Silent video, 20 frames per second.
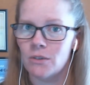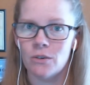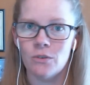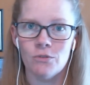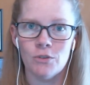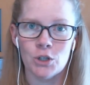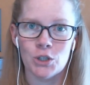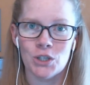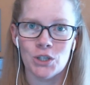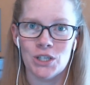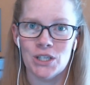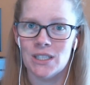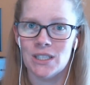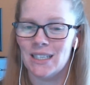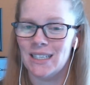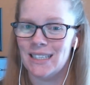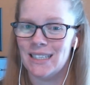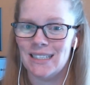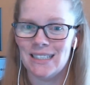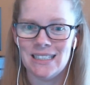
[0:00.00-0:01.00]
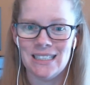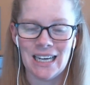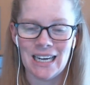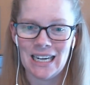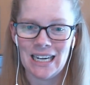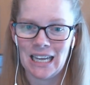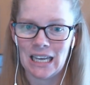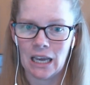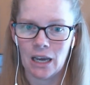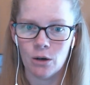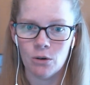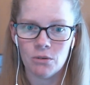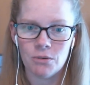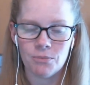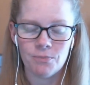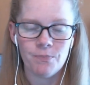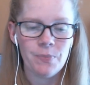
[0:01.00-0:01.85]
versus dining out.